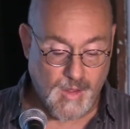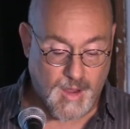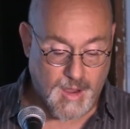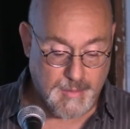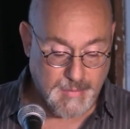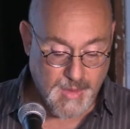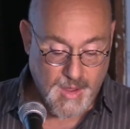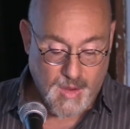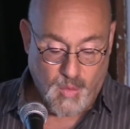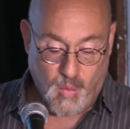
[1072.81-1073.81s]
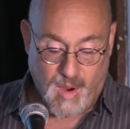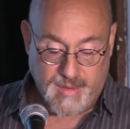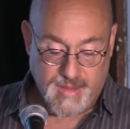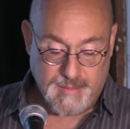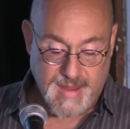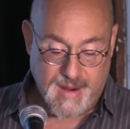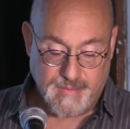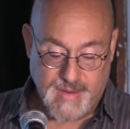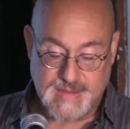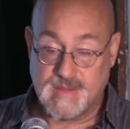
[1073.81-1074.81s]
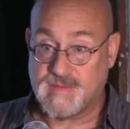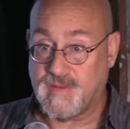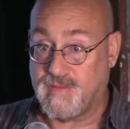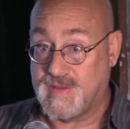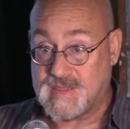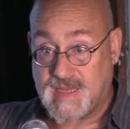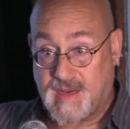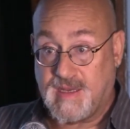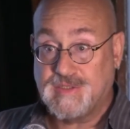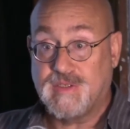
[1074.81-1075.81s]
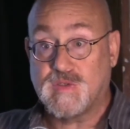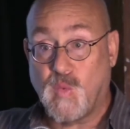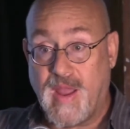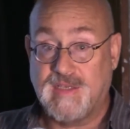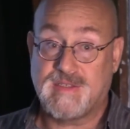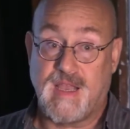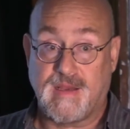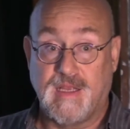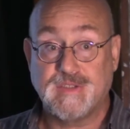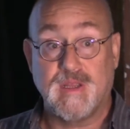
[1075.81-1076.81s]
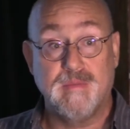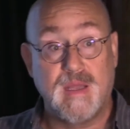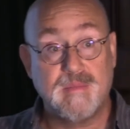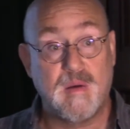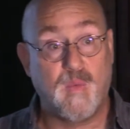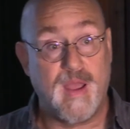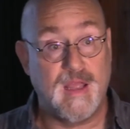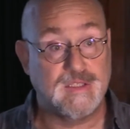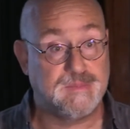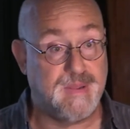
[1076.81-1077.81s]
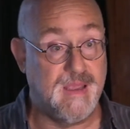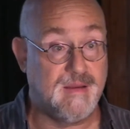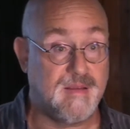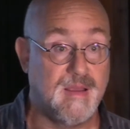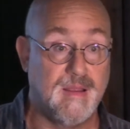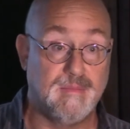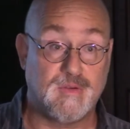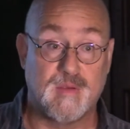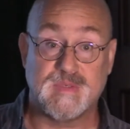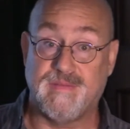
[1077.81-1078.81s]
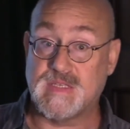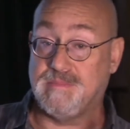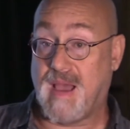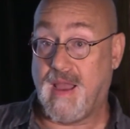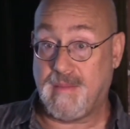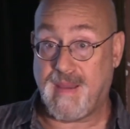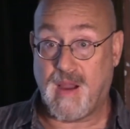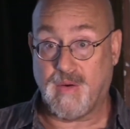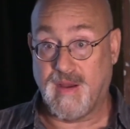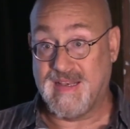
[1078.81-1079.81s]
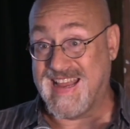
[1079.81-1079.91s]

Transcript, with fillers: Um, one of the main reasons for, for the stagnation is wage stagnation. The minimum wage peaked in terms of its buying power in